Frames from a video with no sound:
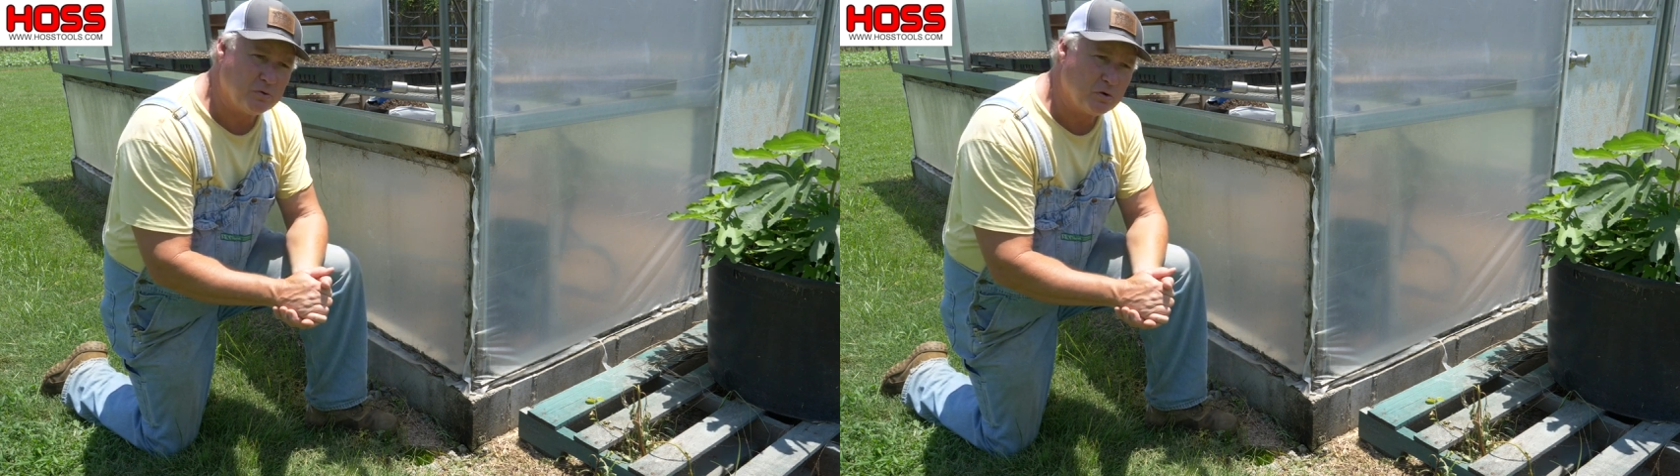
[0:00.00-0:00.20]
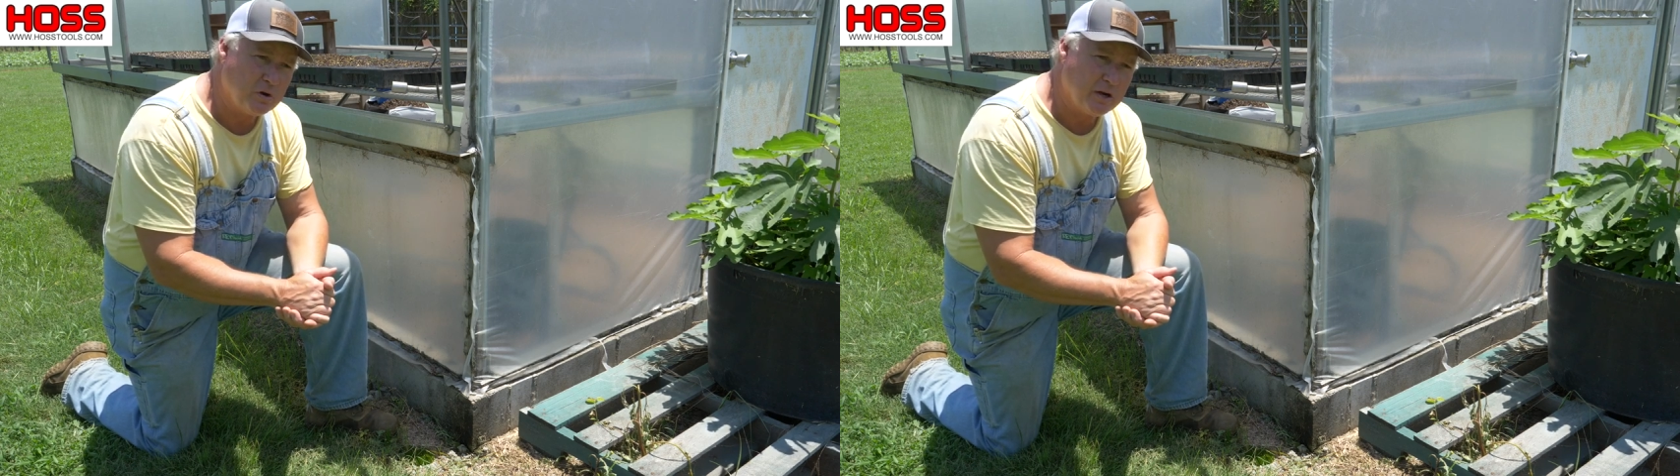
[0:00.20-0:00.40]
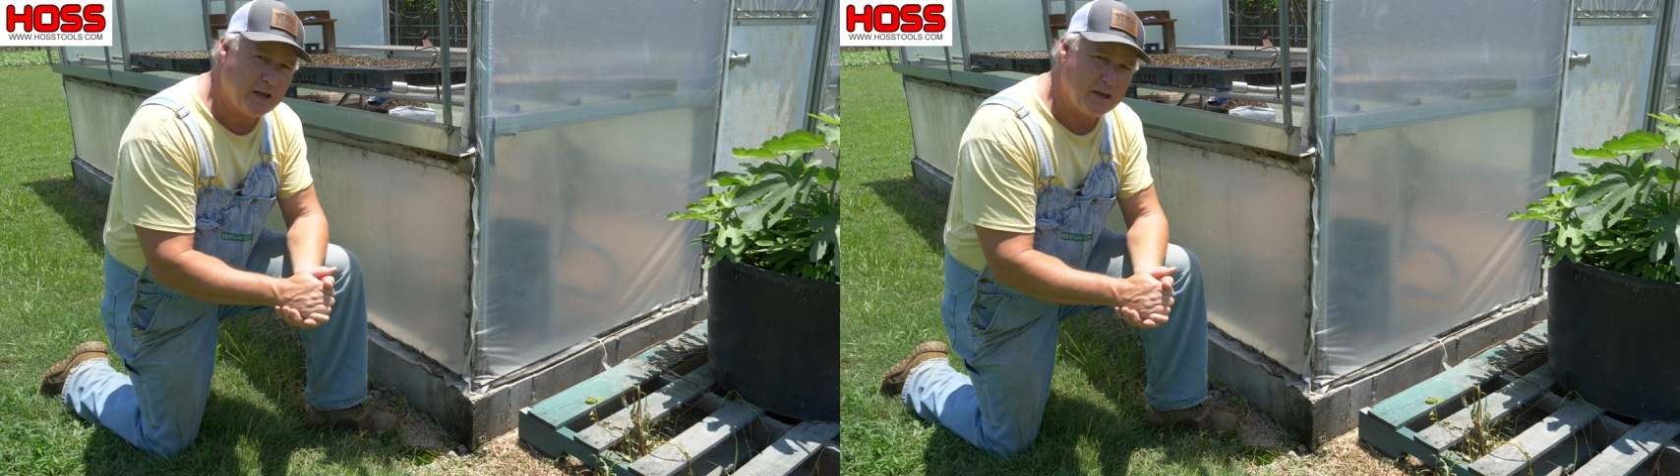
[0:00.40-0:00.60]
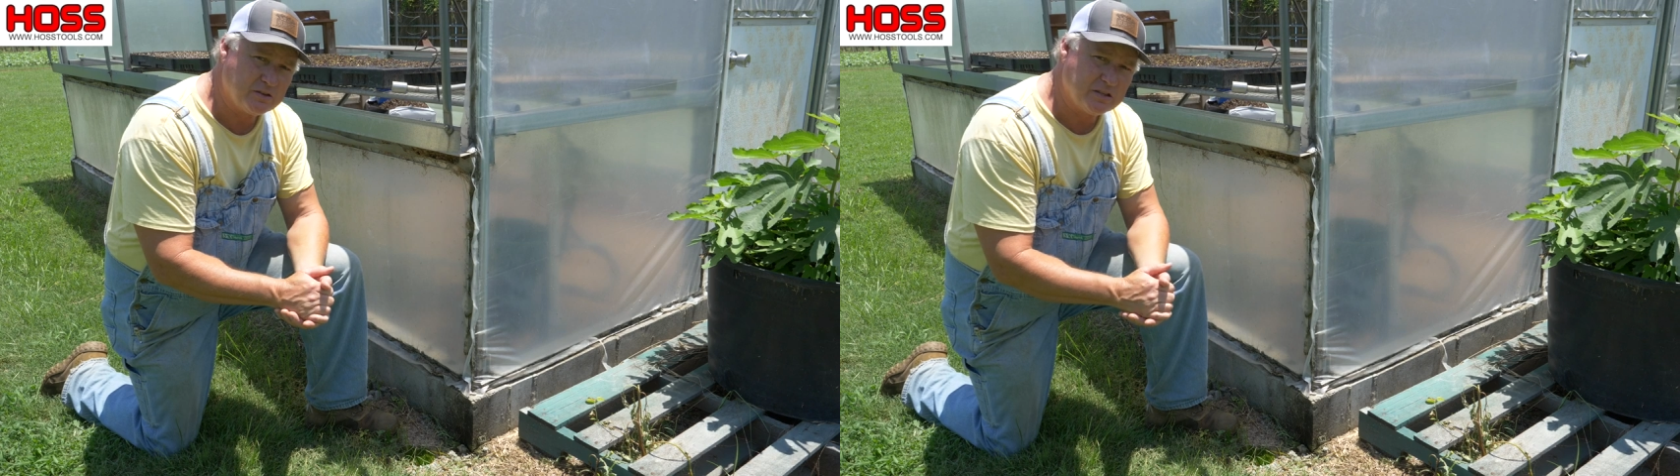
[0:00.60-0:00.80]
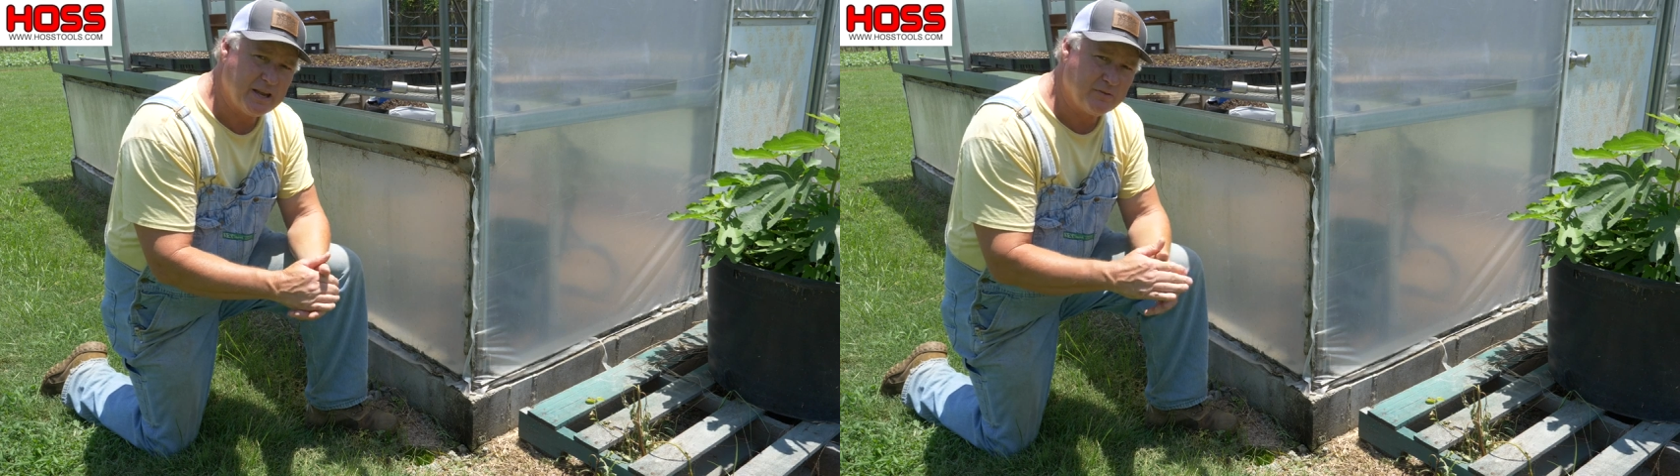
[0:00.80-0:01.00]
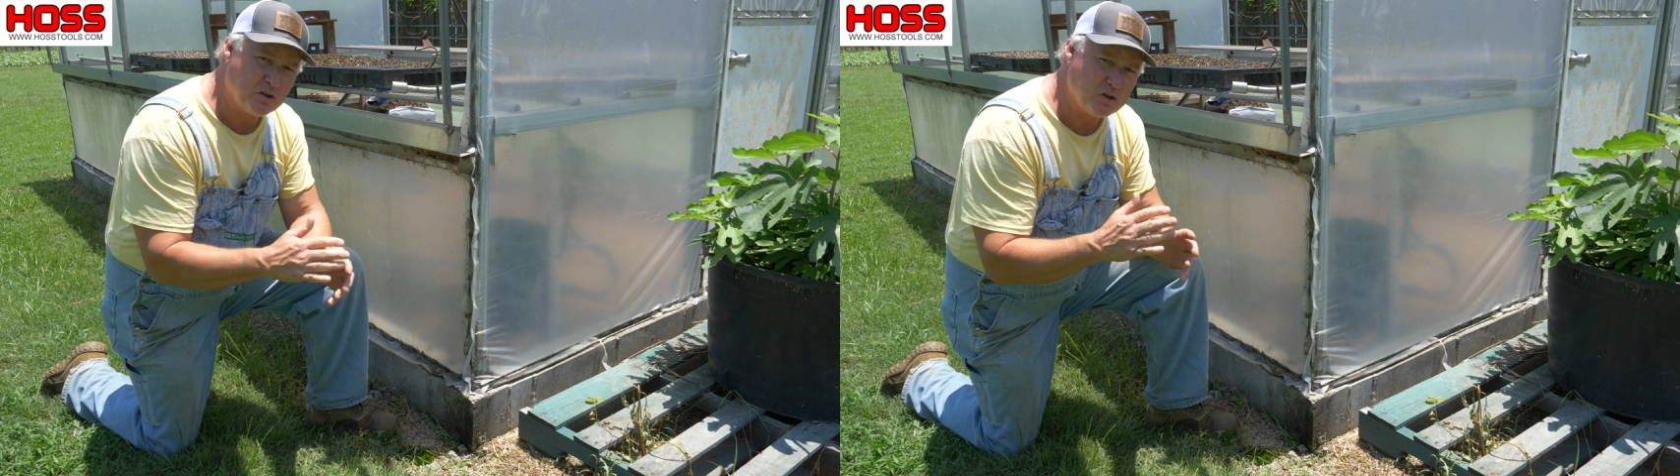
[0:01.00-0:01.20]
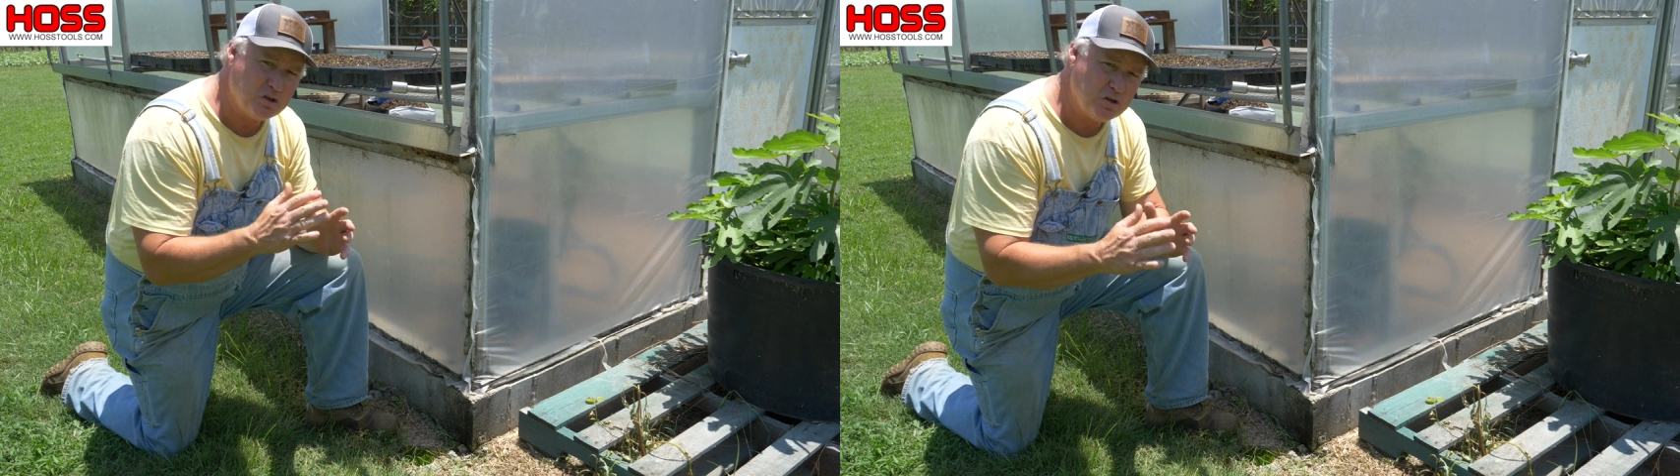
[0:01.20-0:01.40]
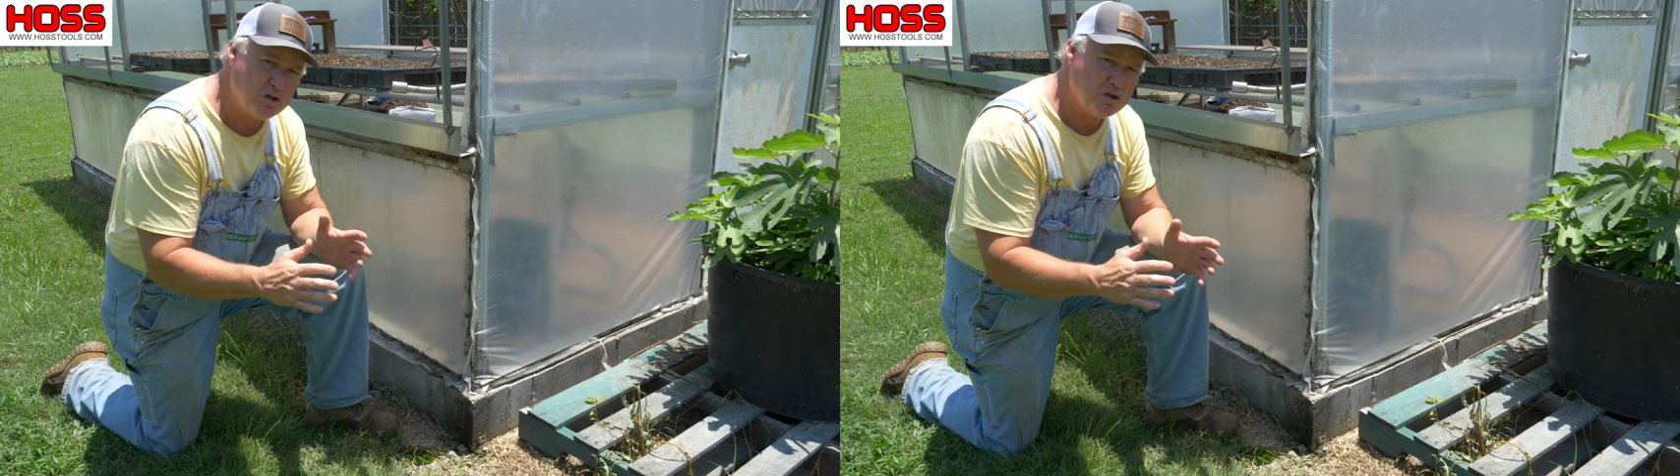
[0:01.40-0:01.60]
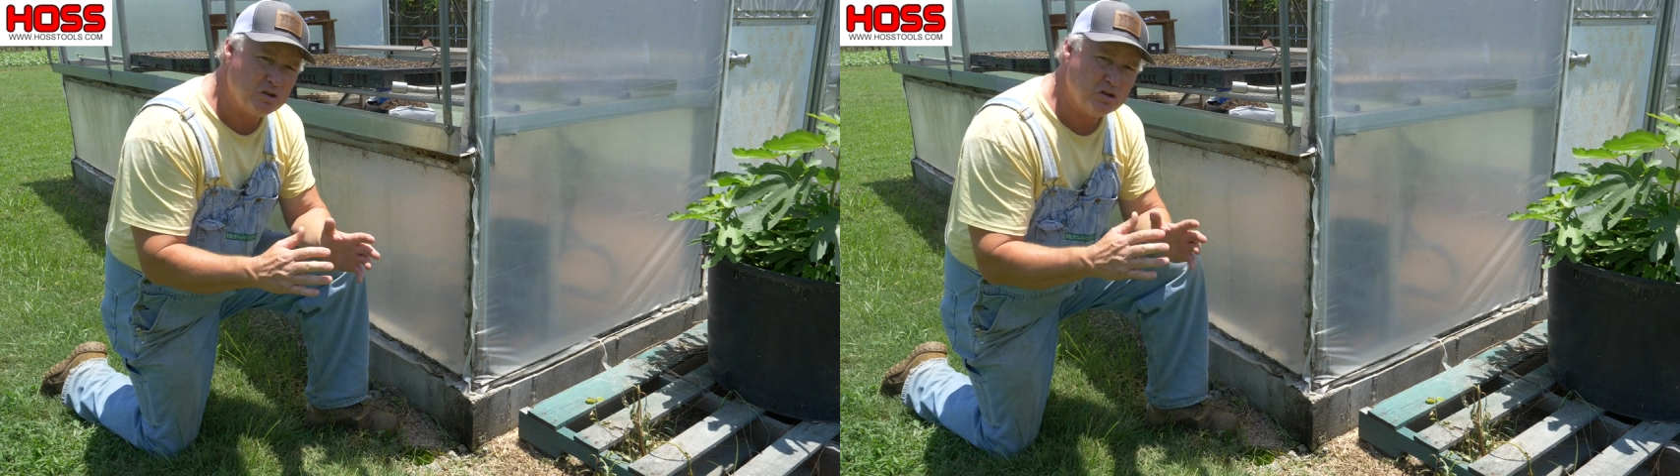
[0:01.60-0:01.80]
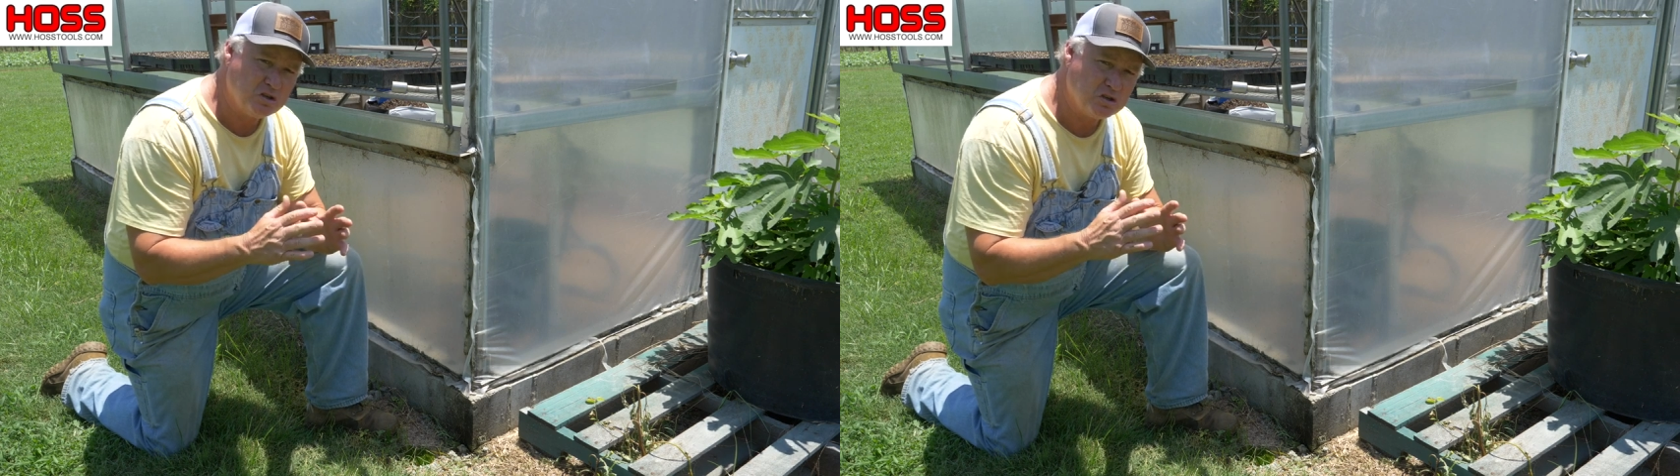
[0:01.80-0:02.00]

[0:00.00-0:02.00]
for a greenhouse is having a good,